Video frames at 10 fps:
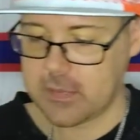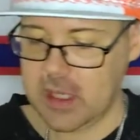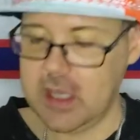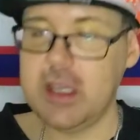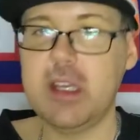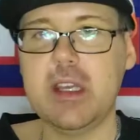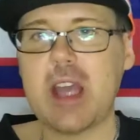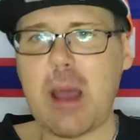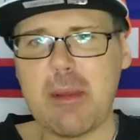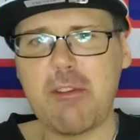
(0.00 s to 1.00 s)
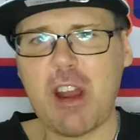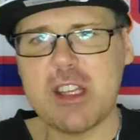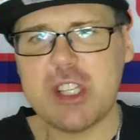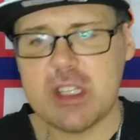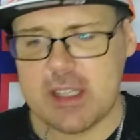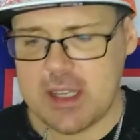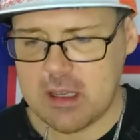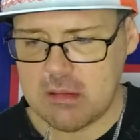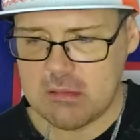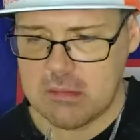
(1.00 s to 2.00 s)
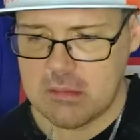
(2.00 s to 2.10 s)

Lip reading: Yeah, I be writing shit down.